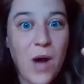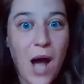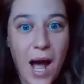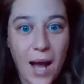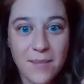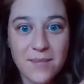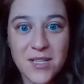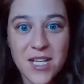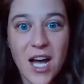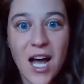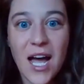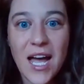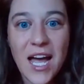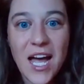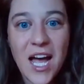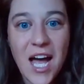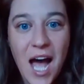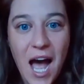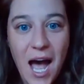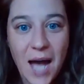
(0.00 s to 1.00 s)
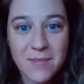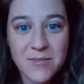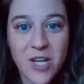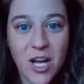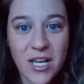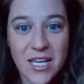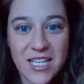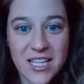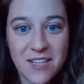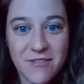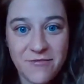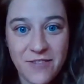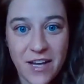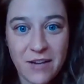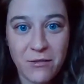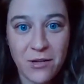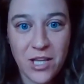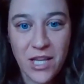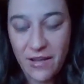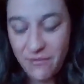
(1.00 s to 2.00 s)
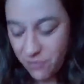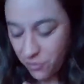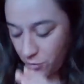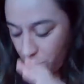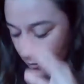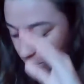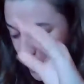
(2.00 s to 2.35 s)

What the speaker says: I'm talking at the federal level.